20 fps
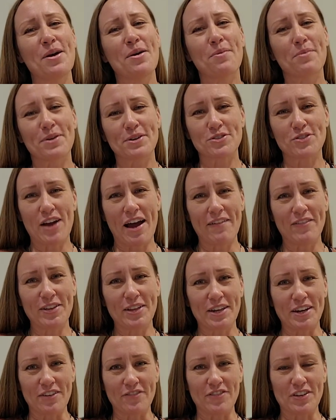where travel
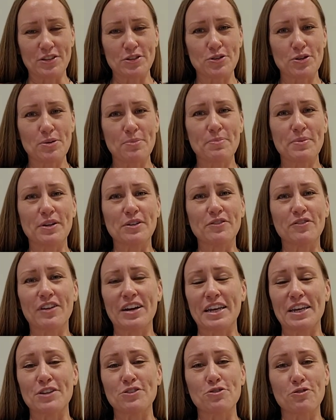and adventure build
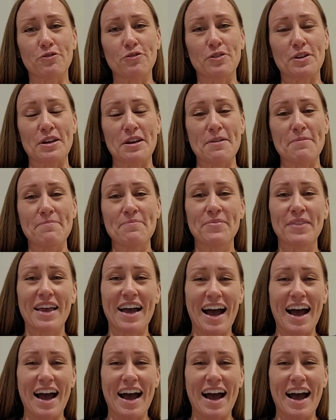financial freedom.